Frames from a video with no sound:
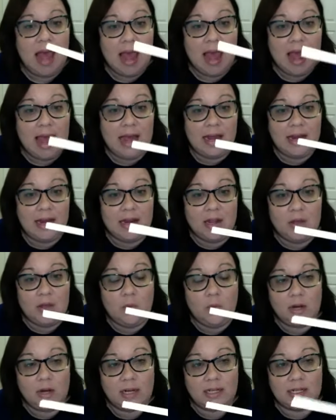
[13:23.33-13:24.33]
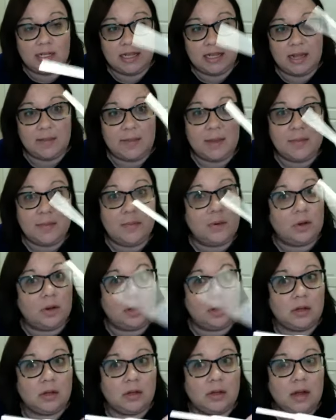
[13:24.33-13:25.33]
and you want to let
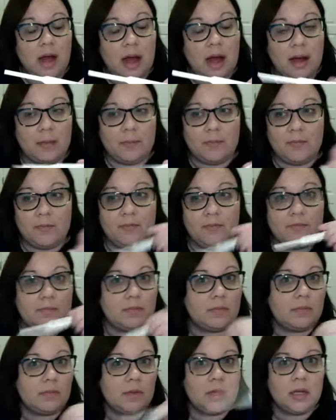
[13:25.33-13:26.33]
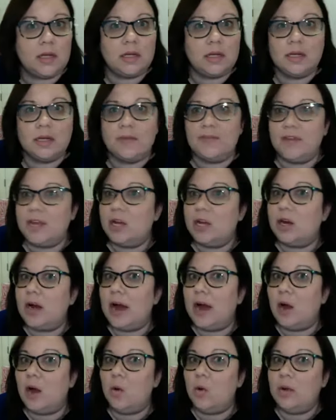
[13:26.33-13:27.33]
people um, figure
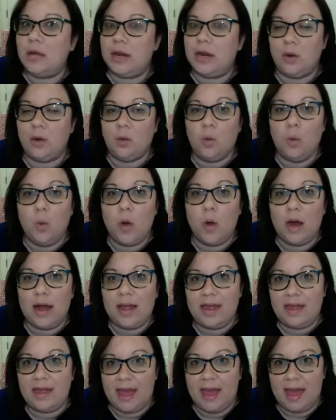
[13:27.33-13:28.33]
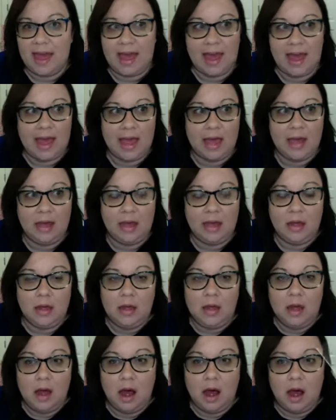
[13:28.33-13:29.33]
out, you know, what they
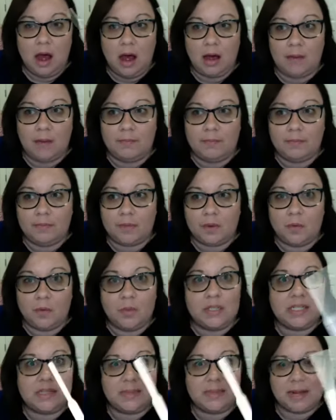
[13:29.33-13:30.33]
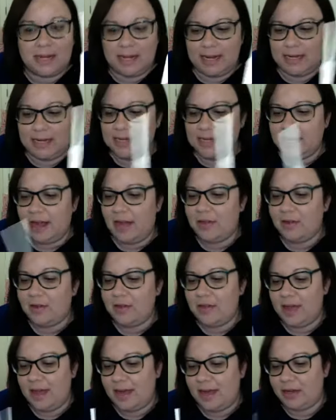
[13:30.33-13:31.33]
um, would smell like together,
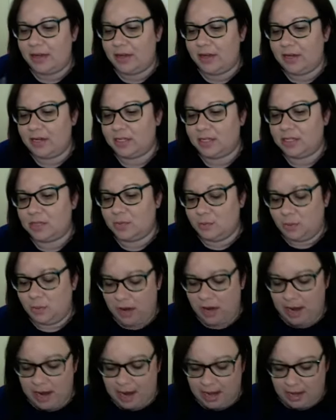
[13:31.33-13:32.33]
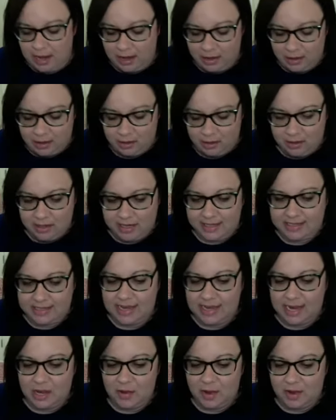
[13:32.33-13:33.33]
they could spray, like
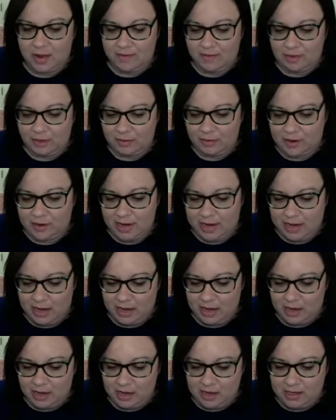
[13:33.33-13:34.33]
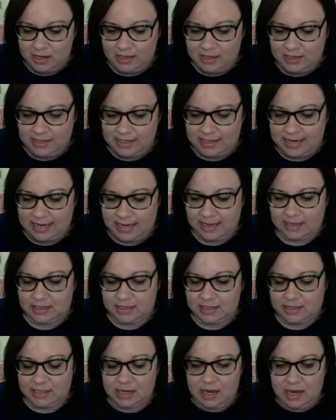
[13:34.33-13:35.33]
say you have three
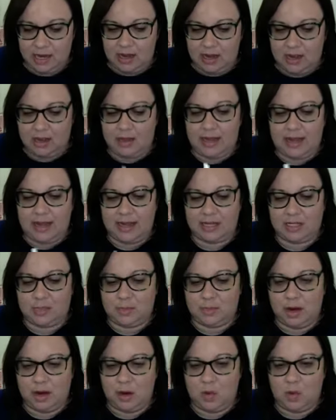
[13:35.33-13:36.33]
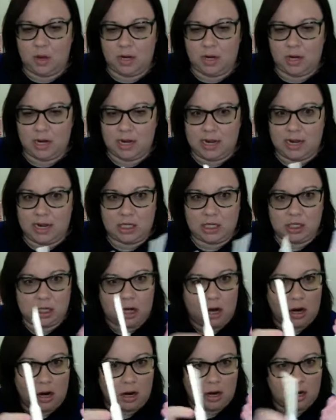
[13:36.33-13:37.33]
scents, they could spray one on each
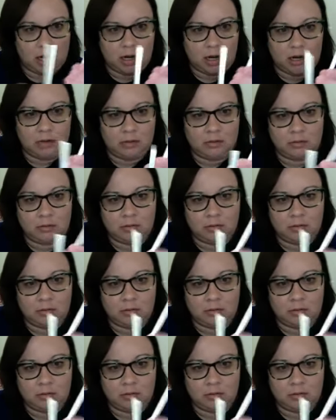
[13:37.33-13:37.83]
card